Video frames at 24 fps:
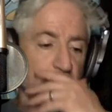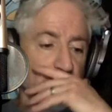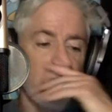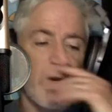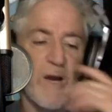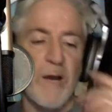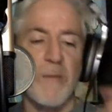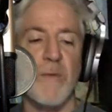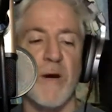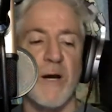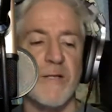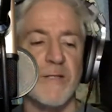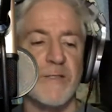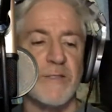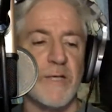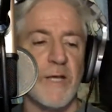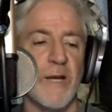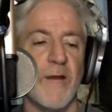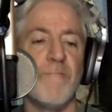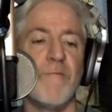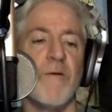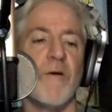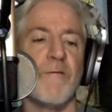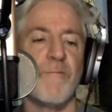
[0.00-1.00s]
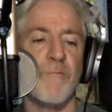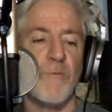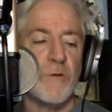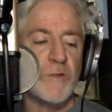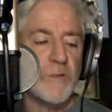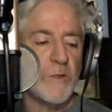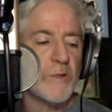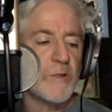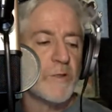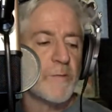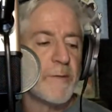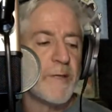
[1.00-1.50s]
been my mindset. I'm very
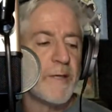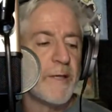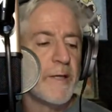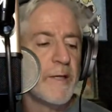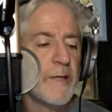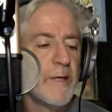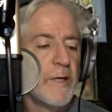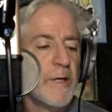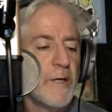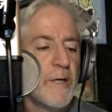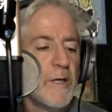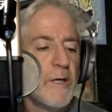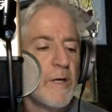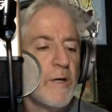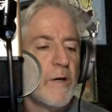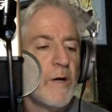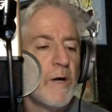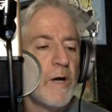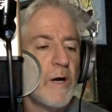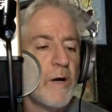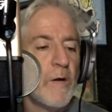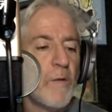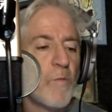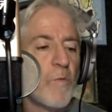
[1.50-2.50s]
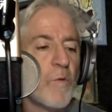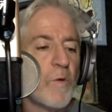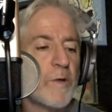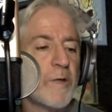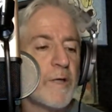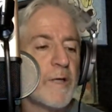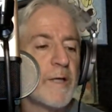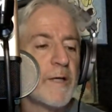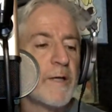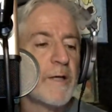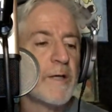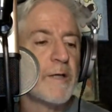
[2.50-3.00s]
fortunate to be uh,
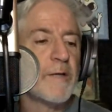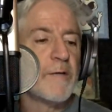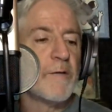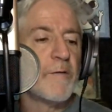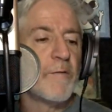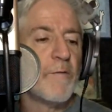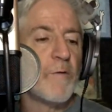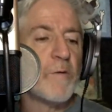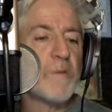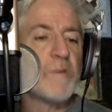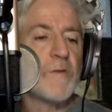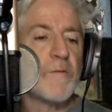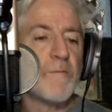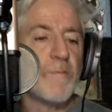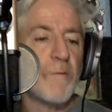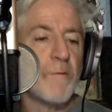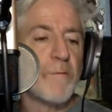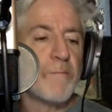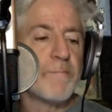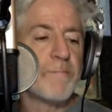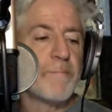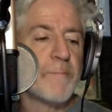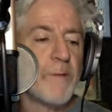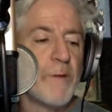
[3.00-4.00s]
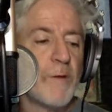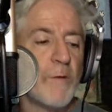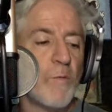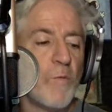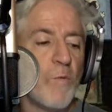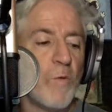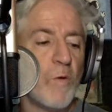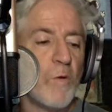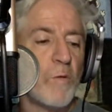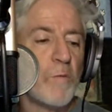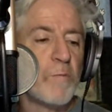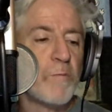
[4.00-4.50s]
working in the voiceover uh,
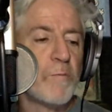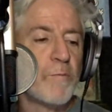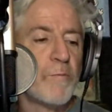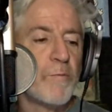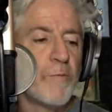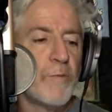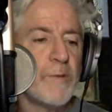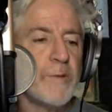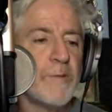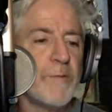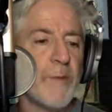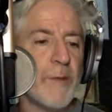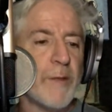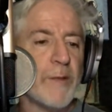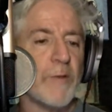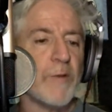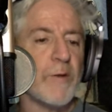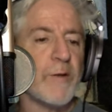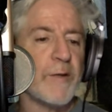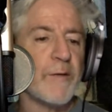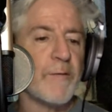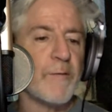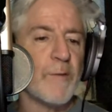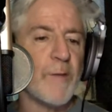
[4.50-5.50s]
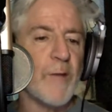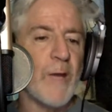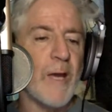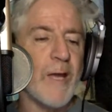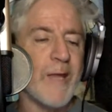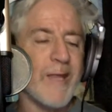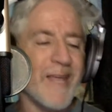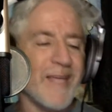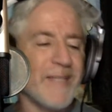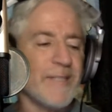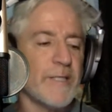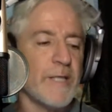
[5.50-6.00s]
world pretty regularly, when
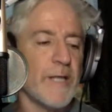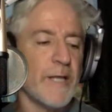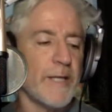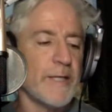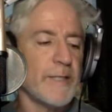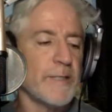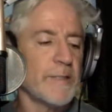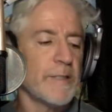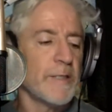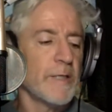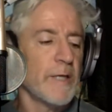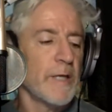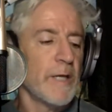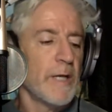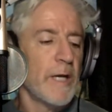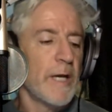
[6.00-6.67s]
and that's nice.